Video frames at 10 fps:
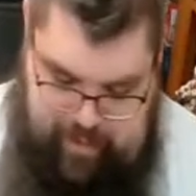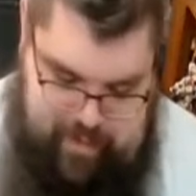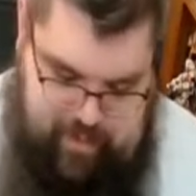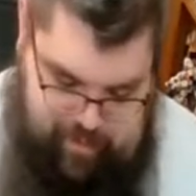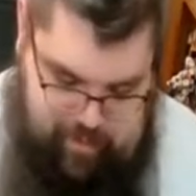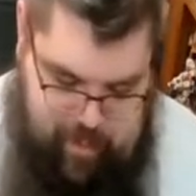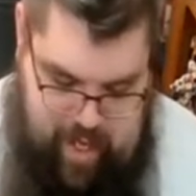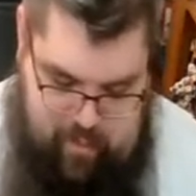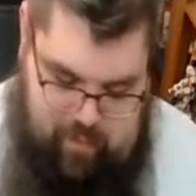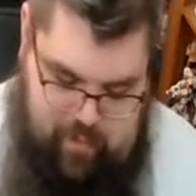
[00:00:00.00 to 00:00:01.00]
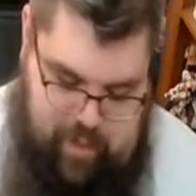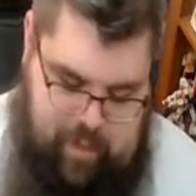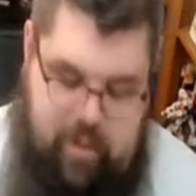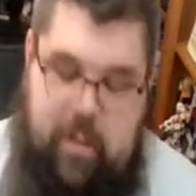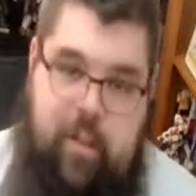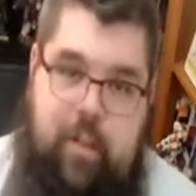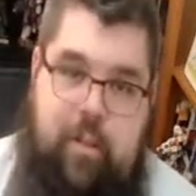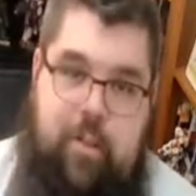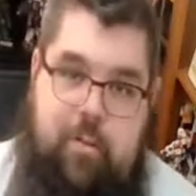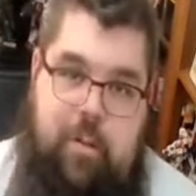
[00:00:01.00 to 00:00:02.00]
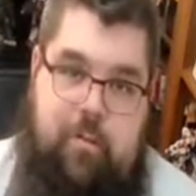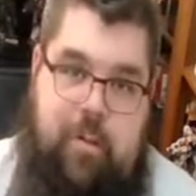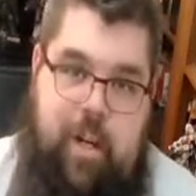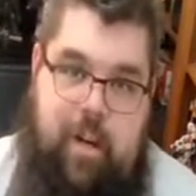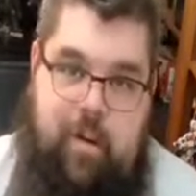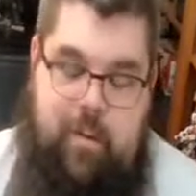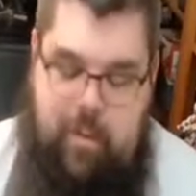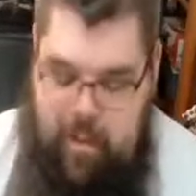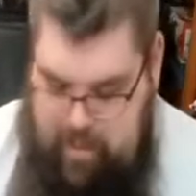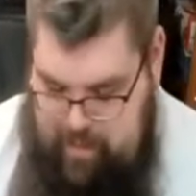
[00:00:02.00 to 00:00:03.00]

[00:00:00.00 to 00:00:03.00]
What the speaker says: the Sisters of Battle are like, no, no, no.